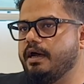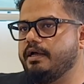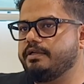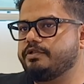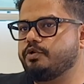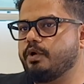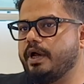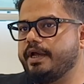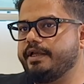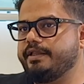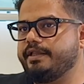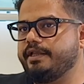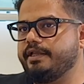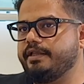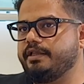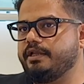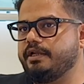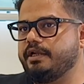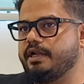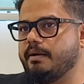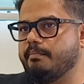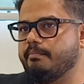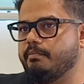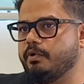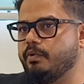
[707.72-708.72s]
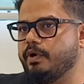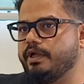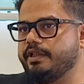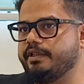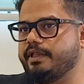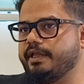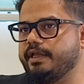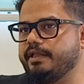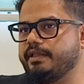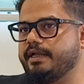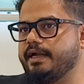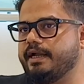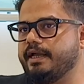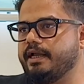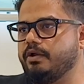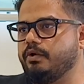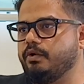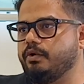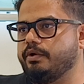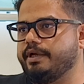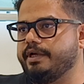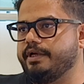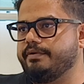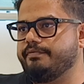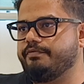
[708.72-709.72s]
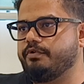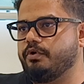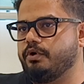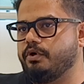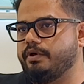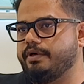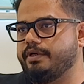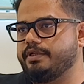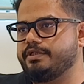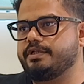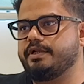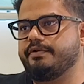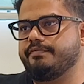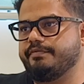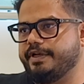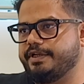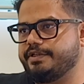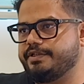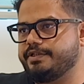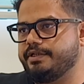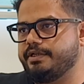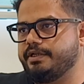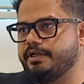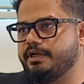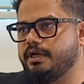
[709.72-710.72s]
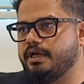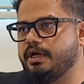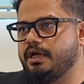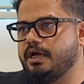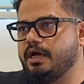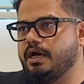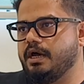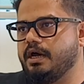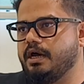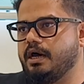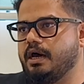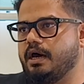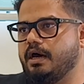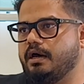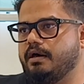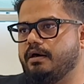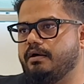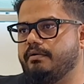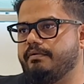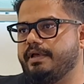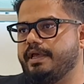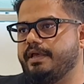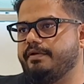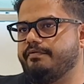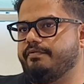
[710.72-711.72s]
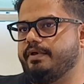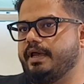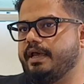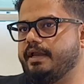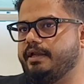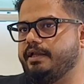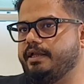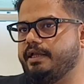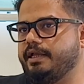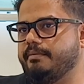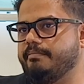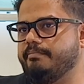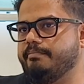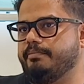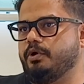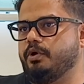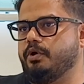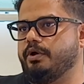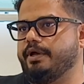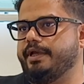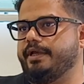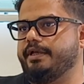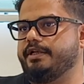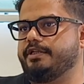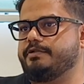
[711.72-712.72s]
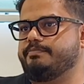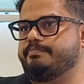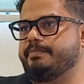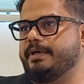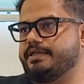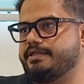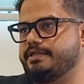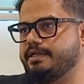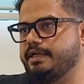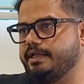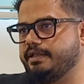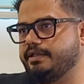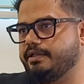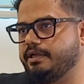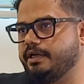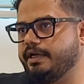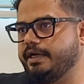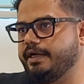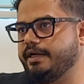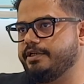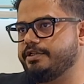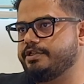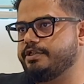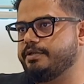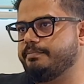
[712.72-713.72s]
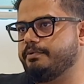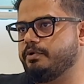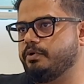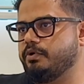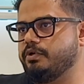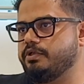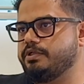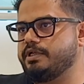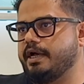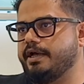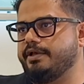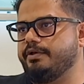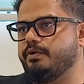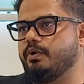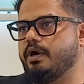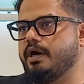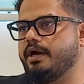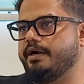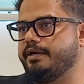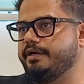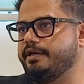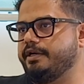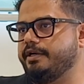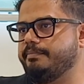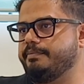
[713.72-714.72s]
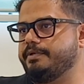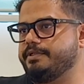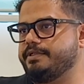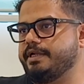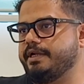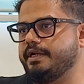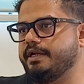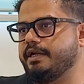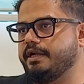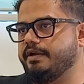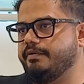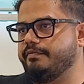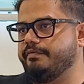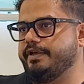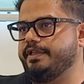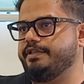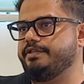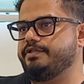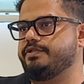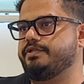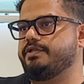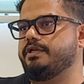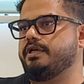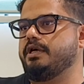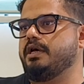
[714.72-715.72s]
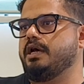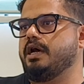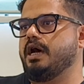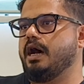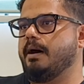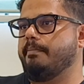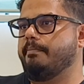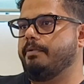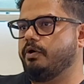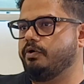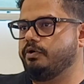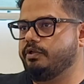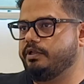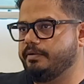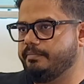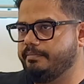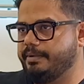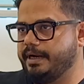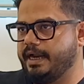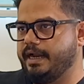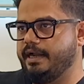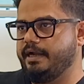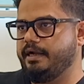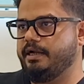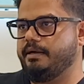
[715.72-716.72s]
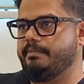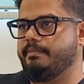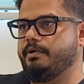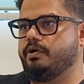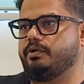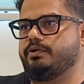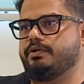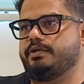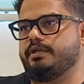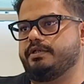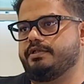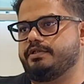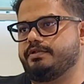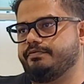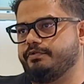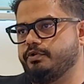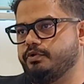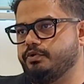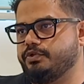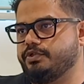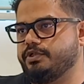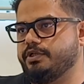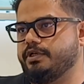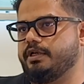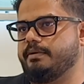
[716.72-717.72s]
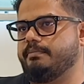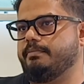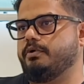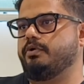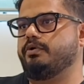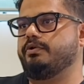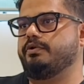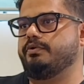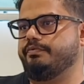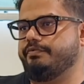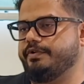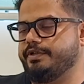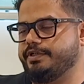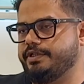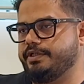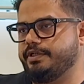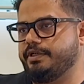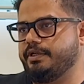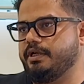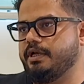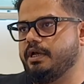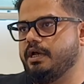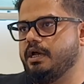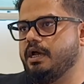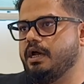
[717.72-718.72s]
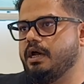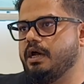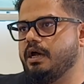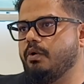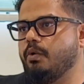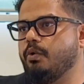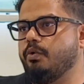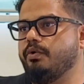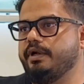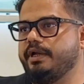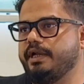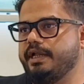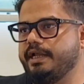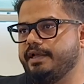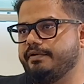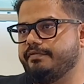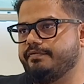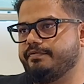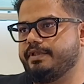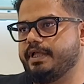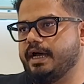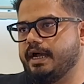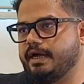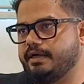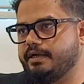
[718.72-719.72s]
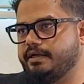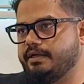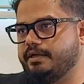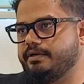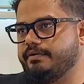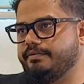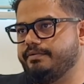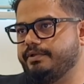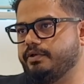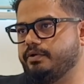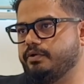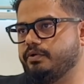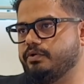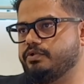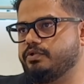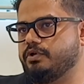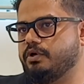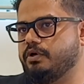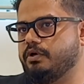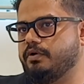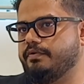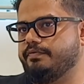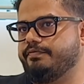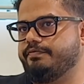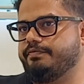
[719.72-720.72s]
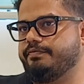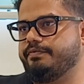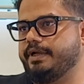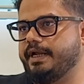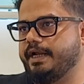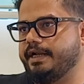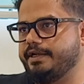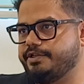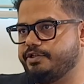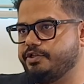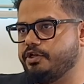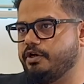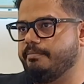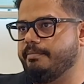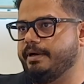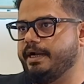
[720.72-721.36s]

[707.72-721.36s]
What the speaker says: So I think the number one thing that I look for is conviction. If any employee, especially in the leadership roles, are you 100% convinced about the brand, about its future, about the vision? Only if that sort of hits your